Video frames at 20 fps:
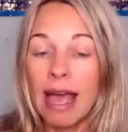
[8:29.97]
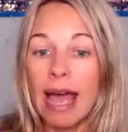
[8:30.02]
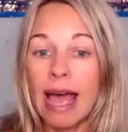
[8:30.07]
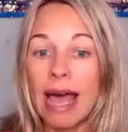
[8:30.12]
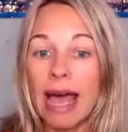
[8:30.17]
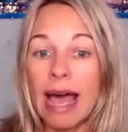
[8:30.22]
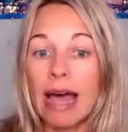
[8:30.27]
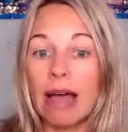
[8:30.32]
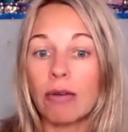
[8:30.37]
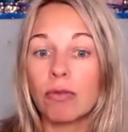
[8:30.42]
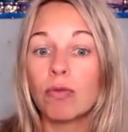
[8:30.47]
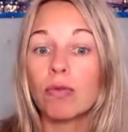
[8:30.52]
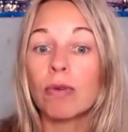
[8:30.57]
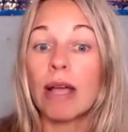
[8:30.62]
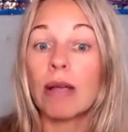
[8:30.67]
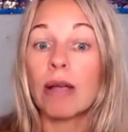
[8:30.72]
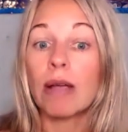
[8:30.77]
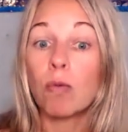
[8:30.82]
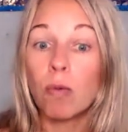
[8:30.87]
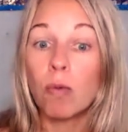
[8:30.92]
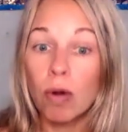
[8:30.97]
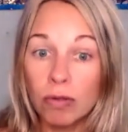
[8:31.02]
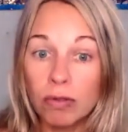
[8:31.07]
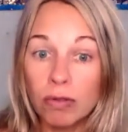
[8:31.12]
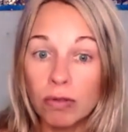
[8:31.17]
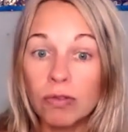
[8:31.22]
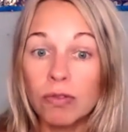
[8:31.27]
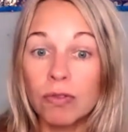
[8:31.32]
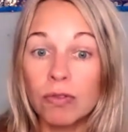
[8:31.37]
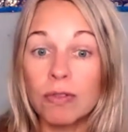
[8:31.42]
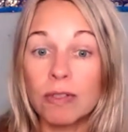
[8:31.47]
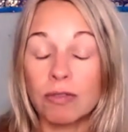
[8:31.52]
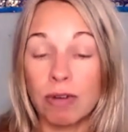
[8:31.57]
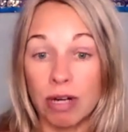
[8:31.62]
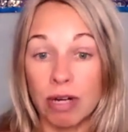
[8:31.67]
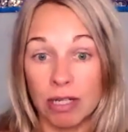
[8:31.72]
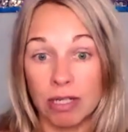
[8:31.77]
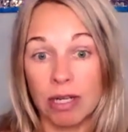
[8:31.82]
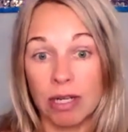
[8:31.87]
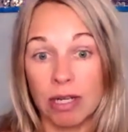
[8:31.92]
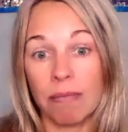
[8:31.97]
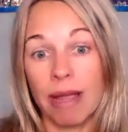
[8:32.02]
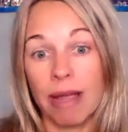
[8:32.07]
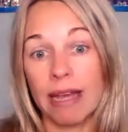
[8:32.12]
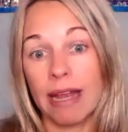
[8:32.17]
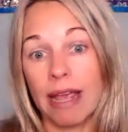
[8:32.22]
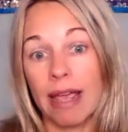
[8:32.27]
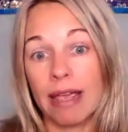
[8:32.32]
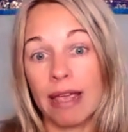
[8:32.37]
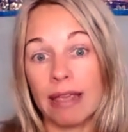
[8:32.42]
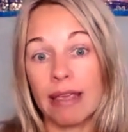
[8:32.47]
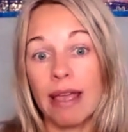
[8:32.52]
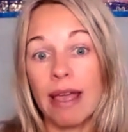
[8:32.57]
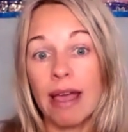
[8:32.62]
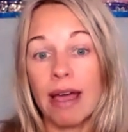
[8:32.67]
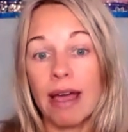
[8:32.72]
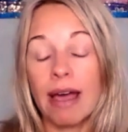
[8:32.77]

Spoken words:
how do I want to structure my day,